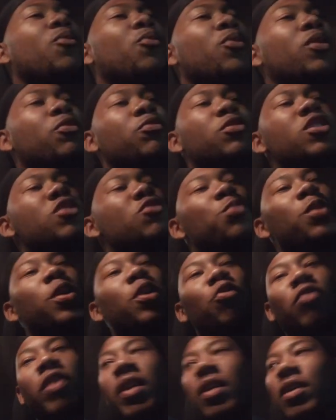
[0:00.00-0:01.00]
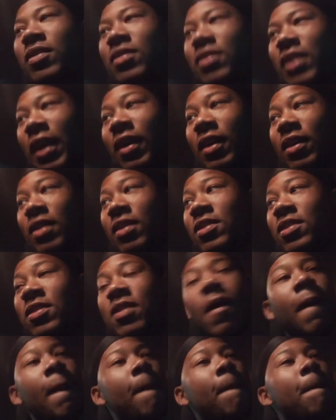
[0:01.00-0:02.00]
Well, this is what a regular day is
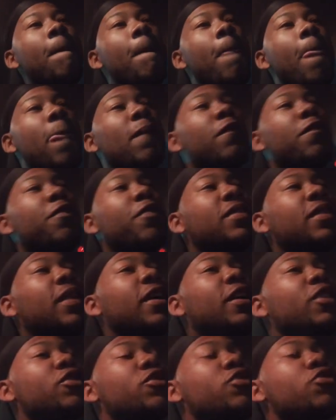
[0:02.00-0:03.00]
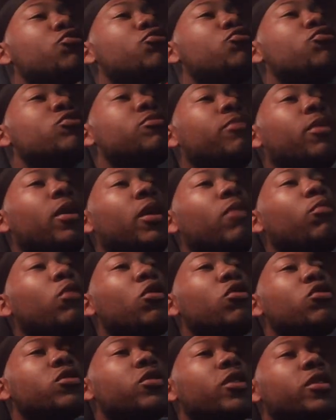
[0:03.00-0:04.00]
for 92s, man. We're
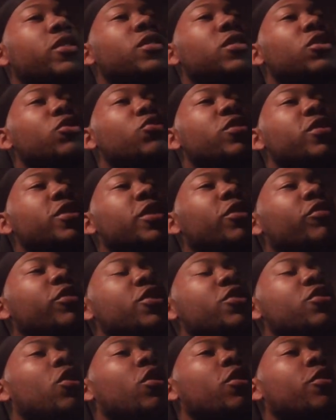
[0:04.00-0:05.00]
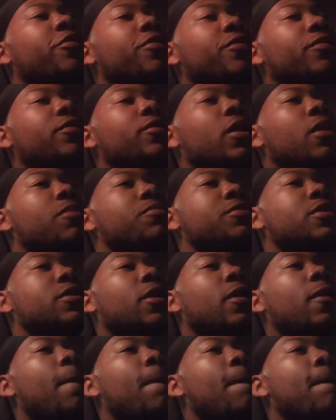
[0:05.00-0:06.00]
gonna start this little series off. You know what I'm
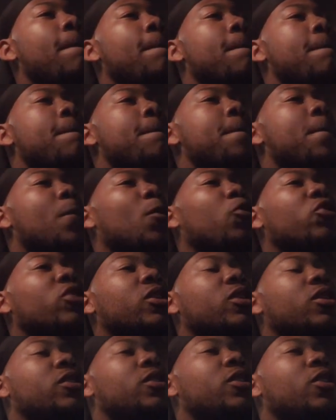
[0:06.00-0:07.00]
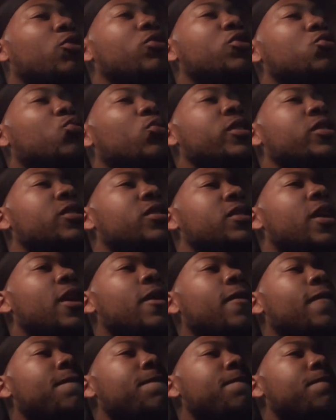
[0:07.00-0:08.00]
saying? On a good note, it's
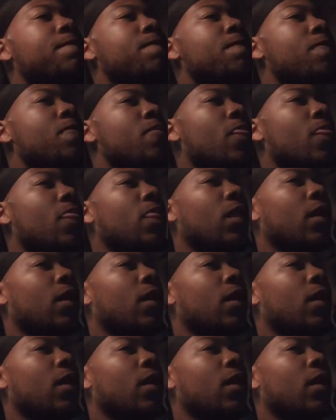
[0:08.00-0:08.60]
Wednesday. You know